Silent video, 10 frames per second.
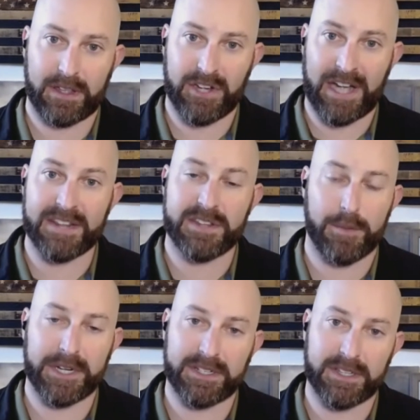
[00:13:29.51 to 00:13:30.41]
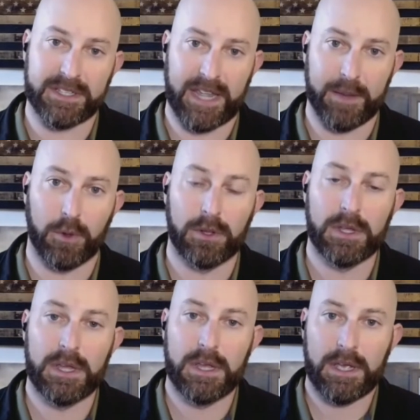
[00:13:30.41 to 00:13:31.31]
Chinese company to the table
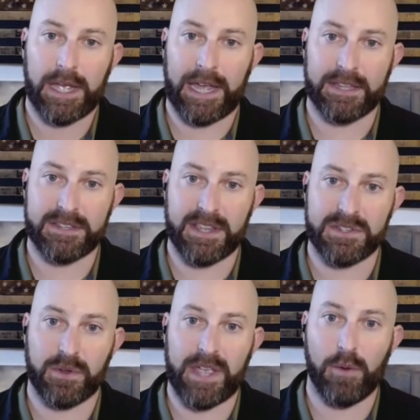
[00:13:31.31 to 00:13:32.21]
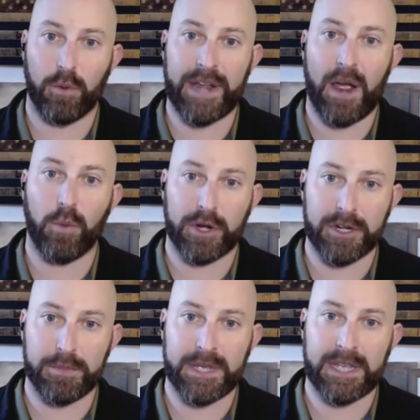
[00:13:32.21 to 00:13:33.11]
and says, okay, well, now we're
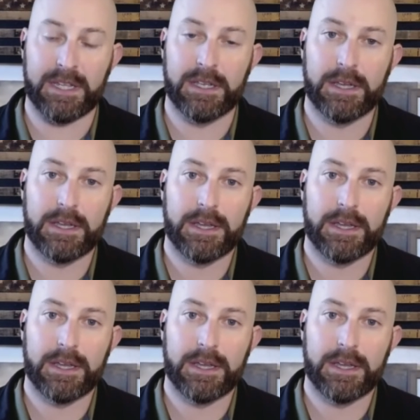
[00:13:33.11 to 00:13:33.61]
going to be